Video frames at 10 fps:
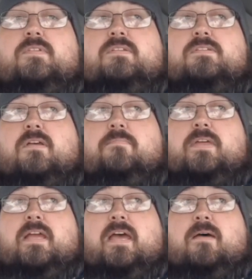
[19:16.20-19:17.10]

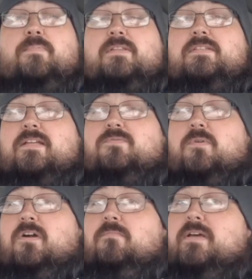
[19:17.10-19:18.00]
Something happens, that's
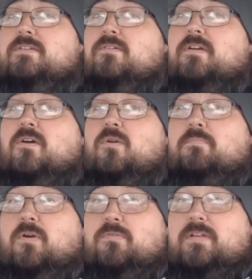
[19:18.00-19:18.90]
where everybody's going to go to
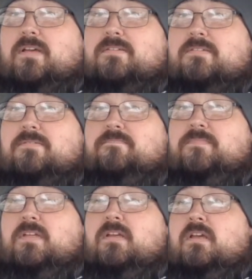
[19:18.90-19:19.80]
protest.
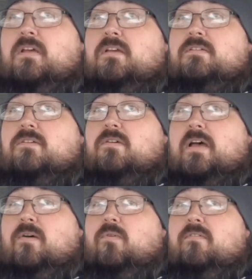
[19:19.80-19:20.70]
So
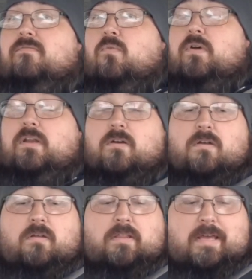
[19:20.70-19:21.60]
I would avoid
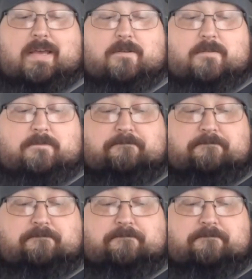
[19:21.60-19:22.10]
all that.